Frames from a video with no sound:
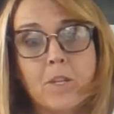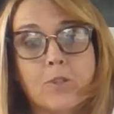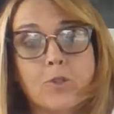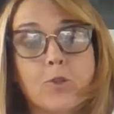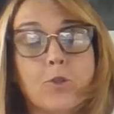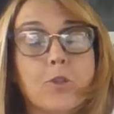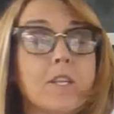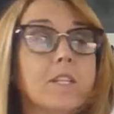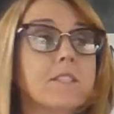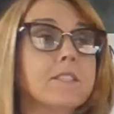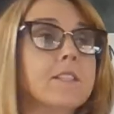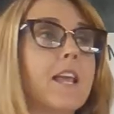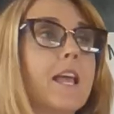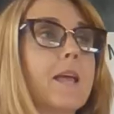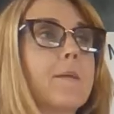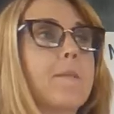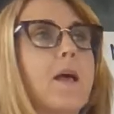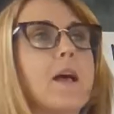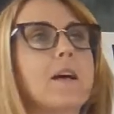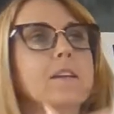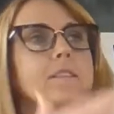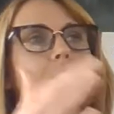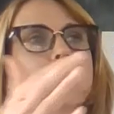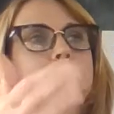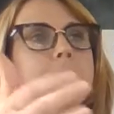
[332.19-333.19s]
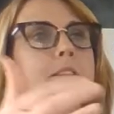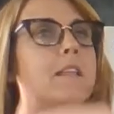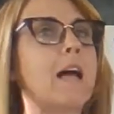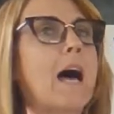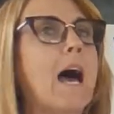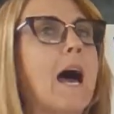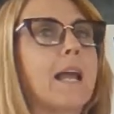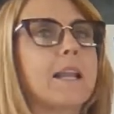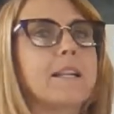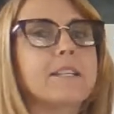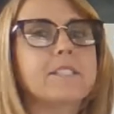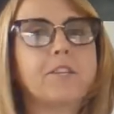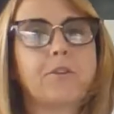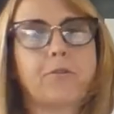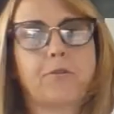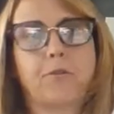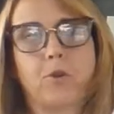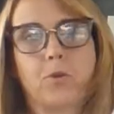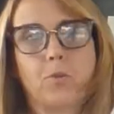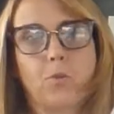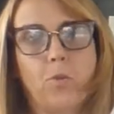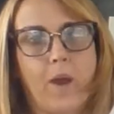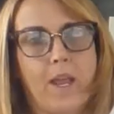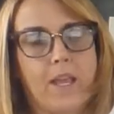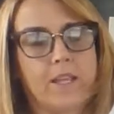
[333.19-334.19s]
So this game has a lot of
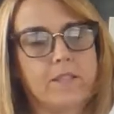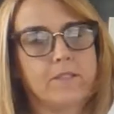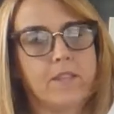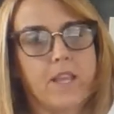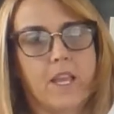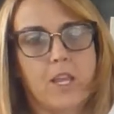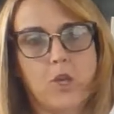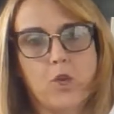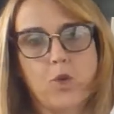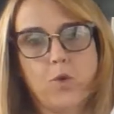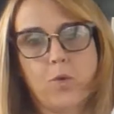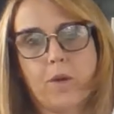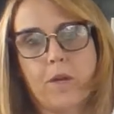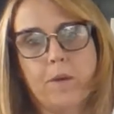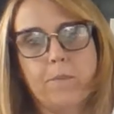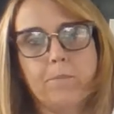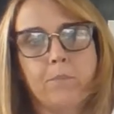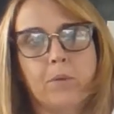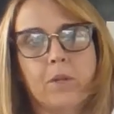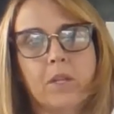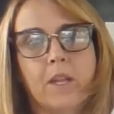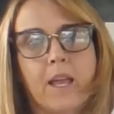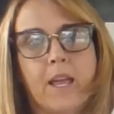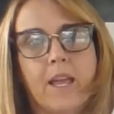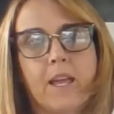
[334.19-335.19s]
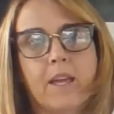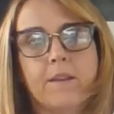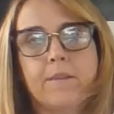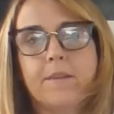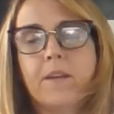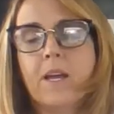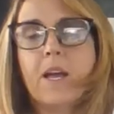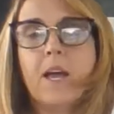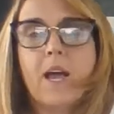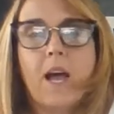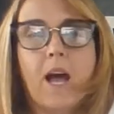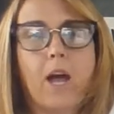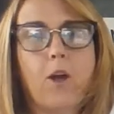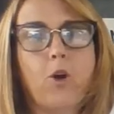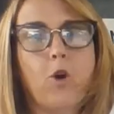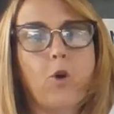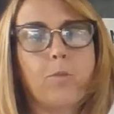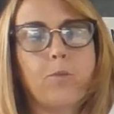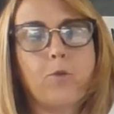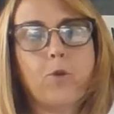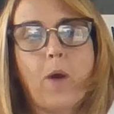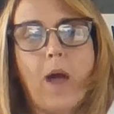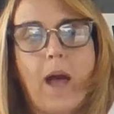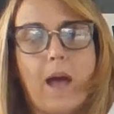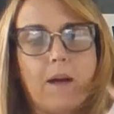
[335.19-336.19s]
different ways that you can play it. I
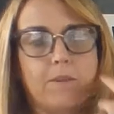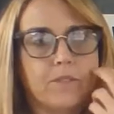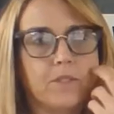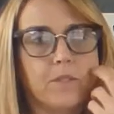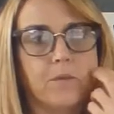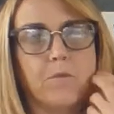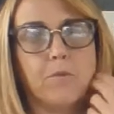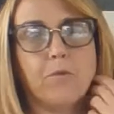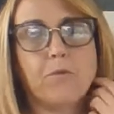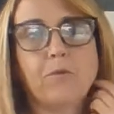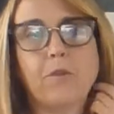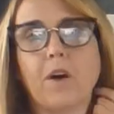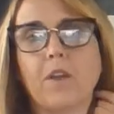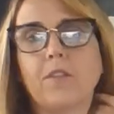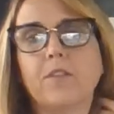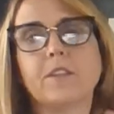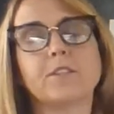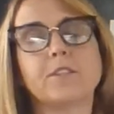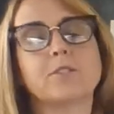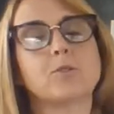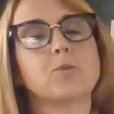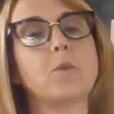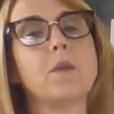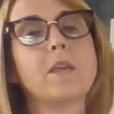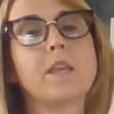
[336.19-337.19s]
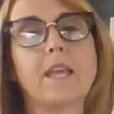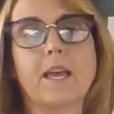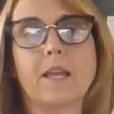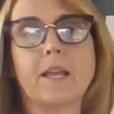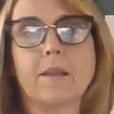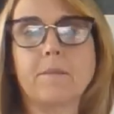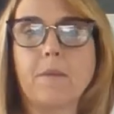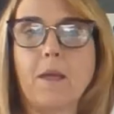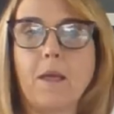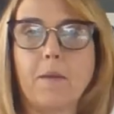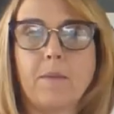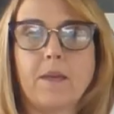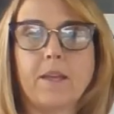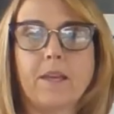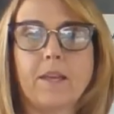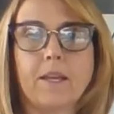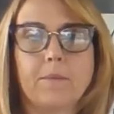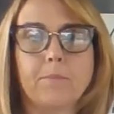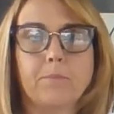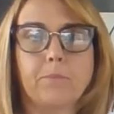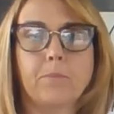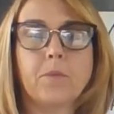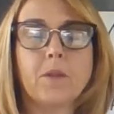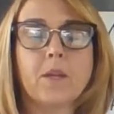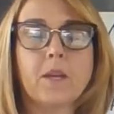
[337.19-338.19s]
hope you have some fun this weekend. Maybe you
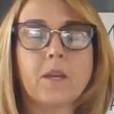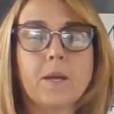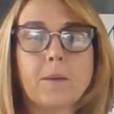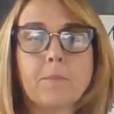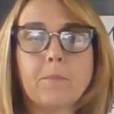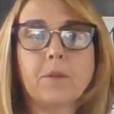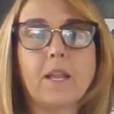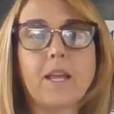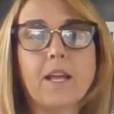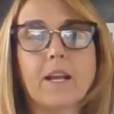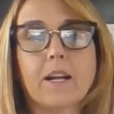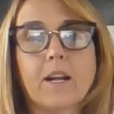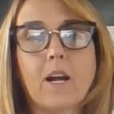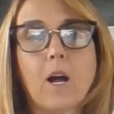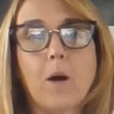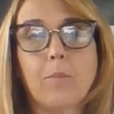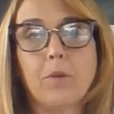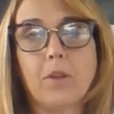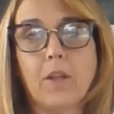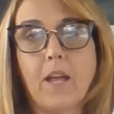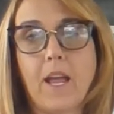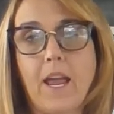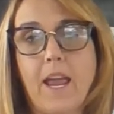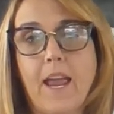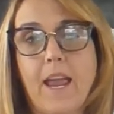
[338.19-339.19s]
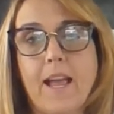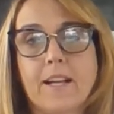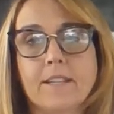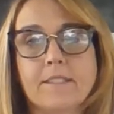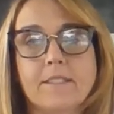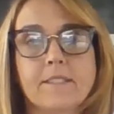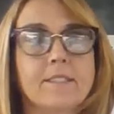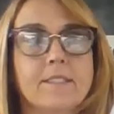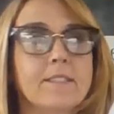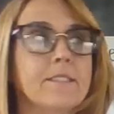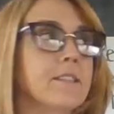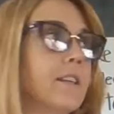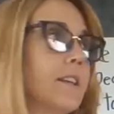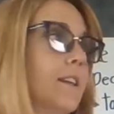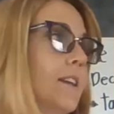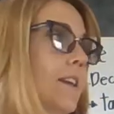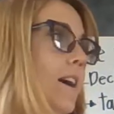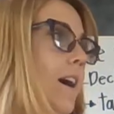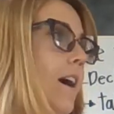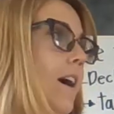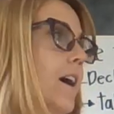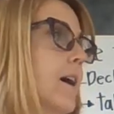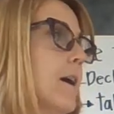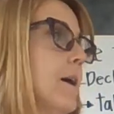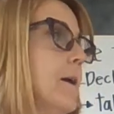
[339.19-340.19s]
can play a couple hands.
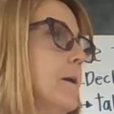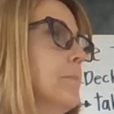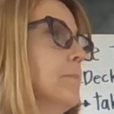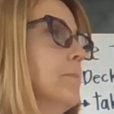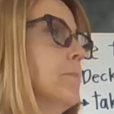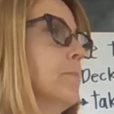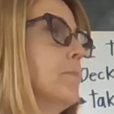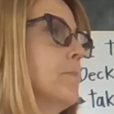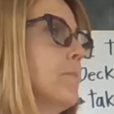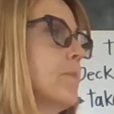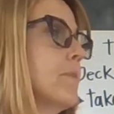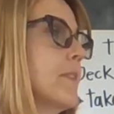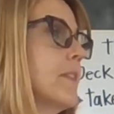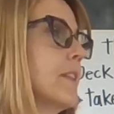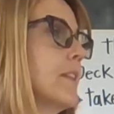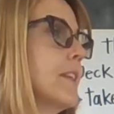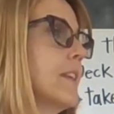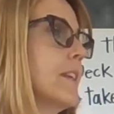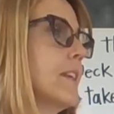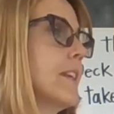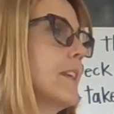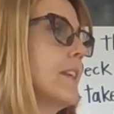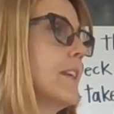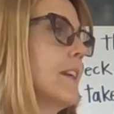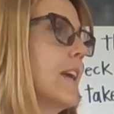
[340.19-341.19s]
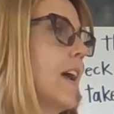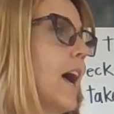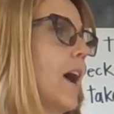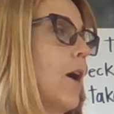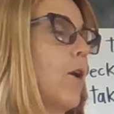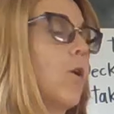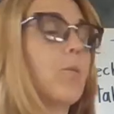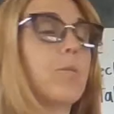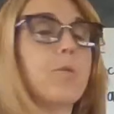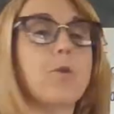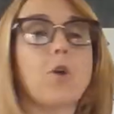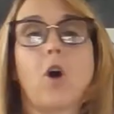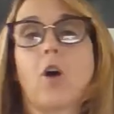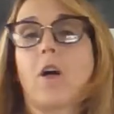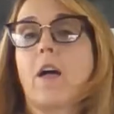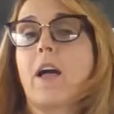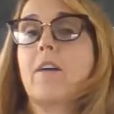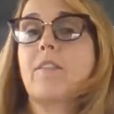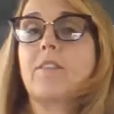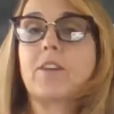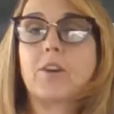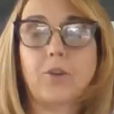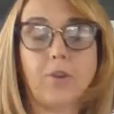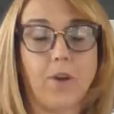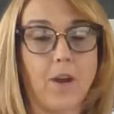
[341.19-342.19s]
I hope you all
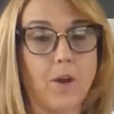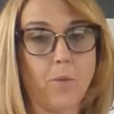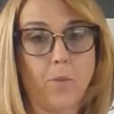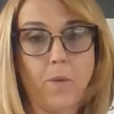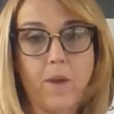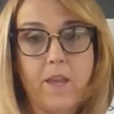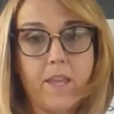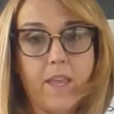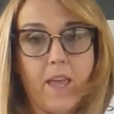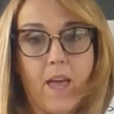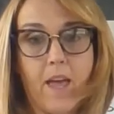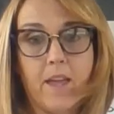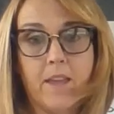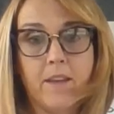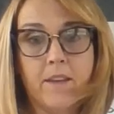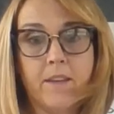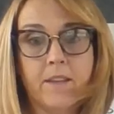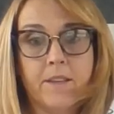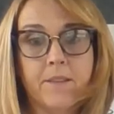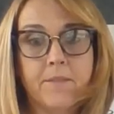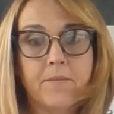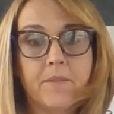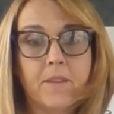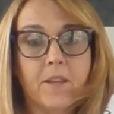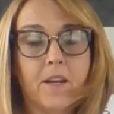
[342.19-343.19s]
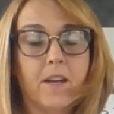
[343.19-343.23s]
have a great weekend.